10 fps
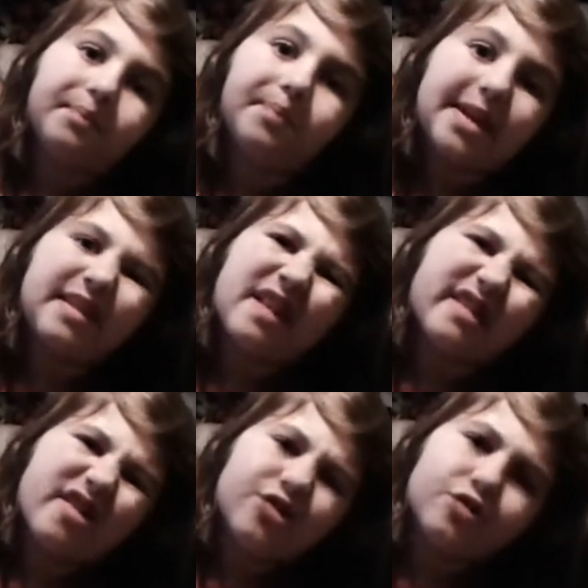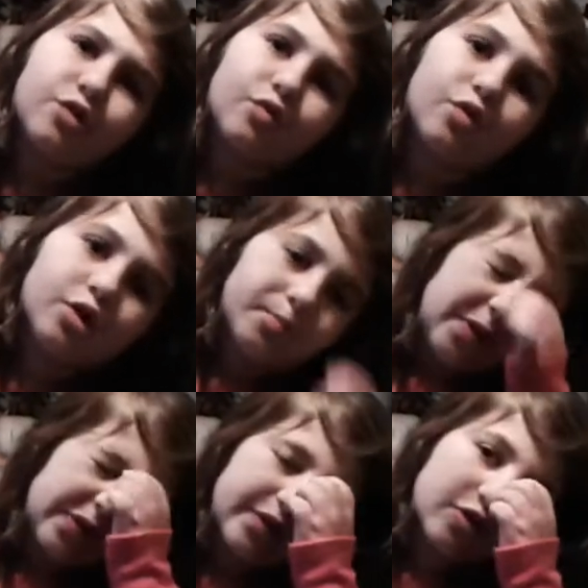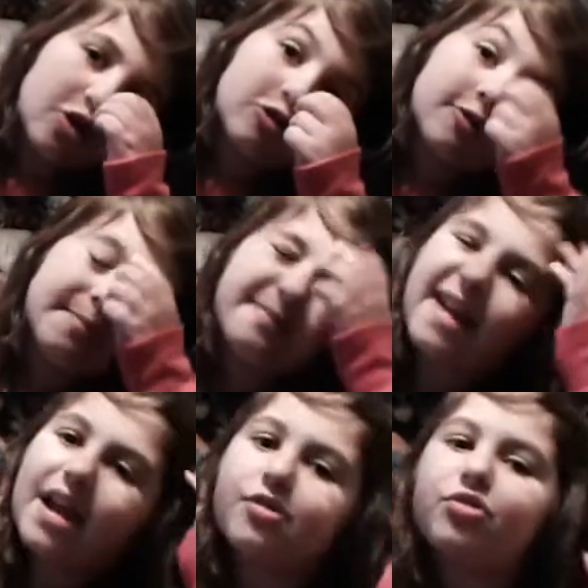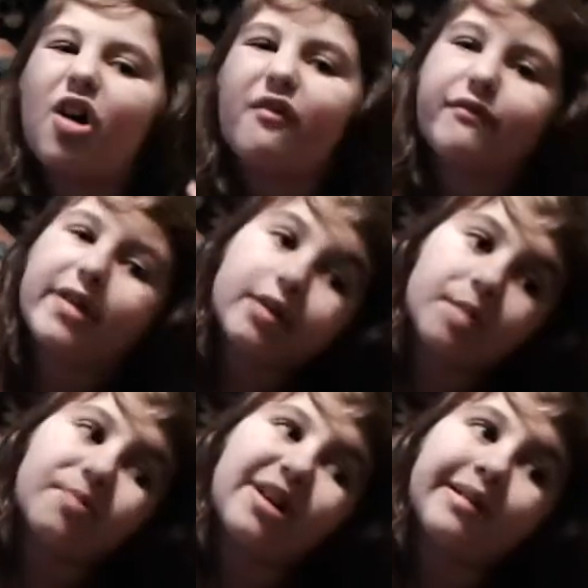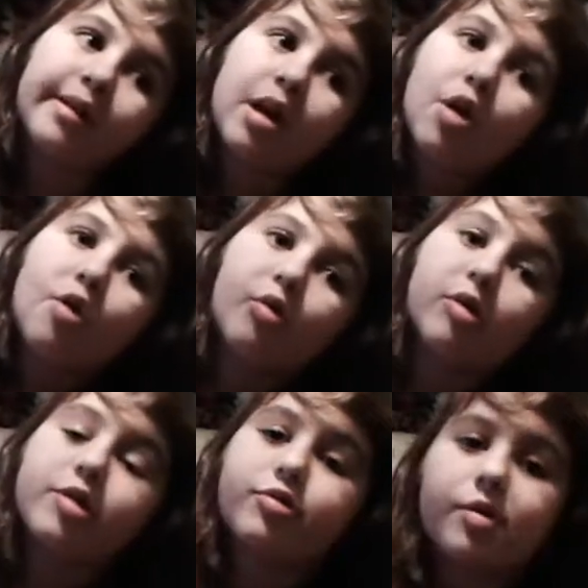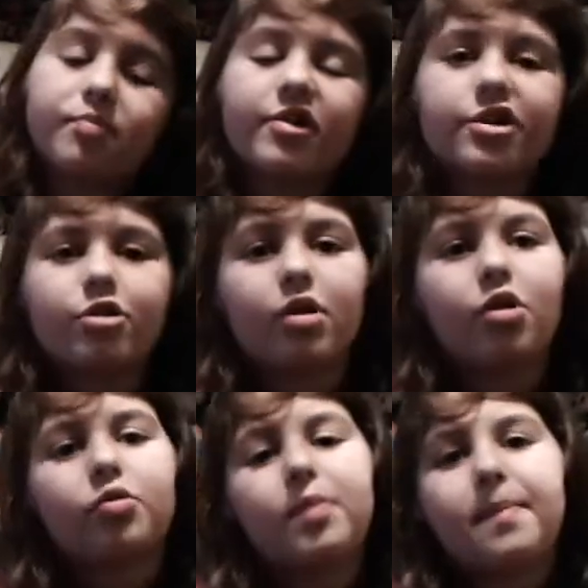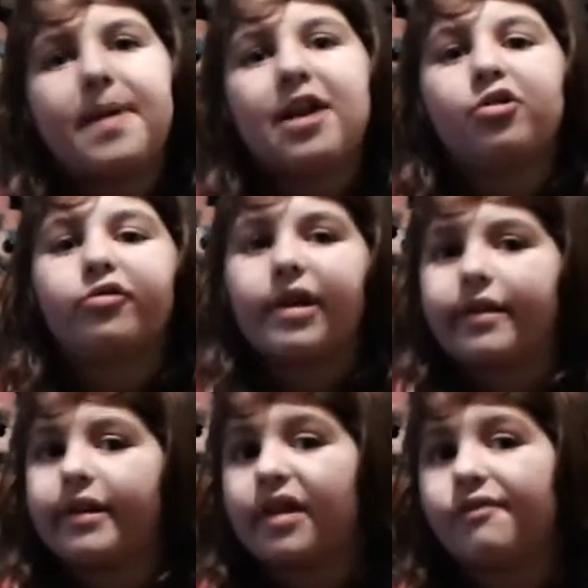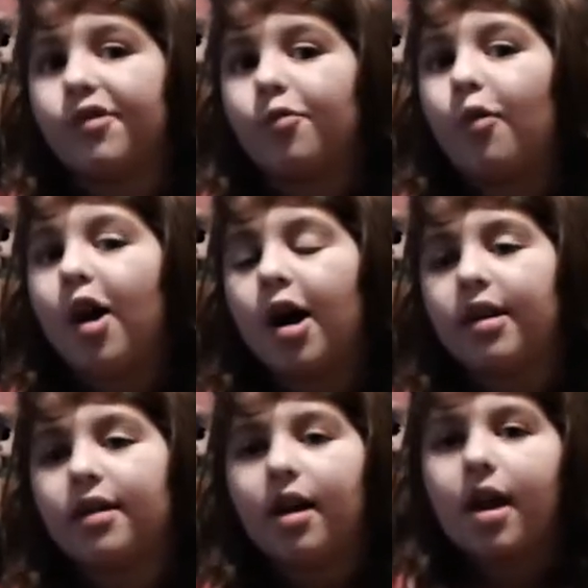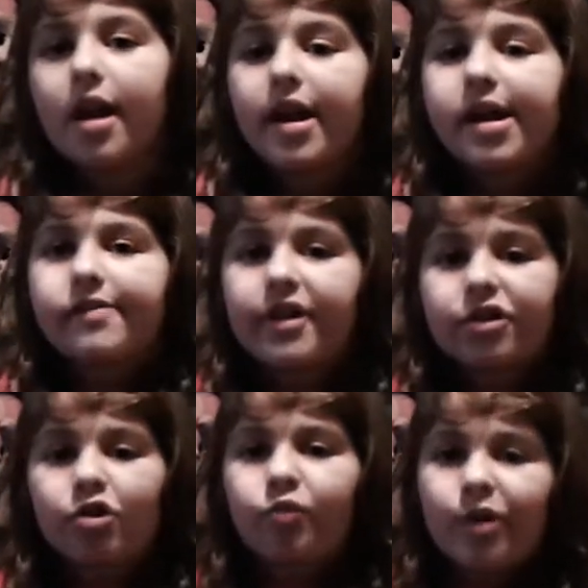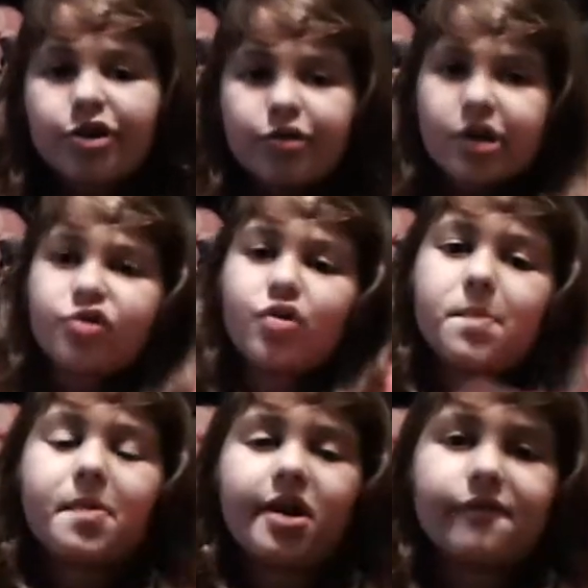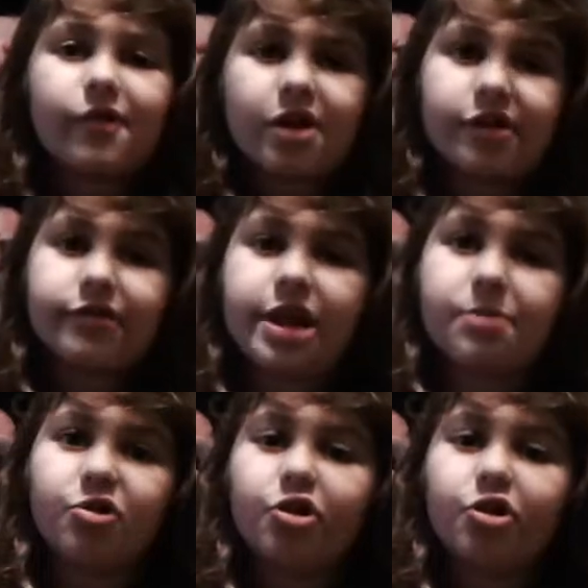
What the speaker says: Business cards. You can order business cards and banners off Vistaprint, or you could print your own. My banner is 6 foot wide. It's like the one you can drape on the front of your table.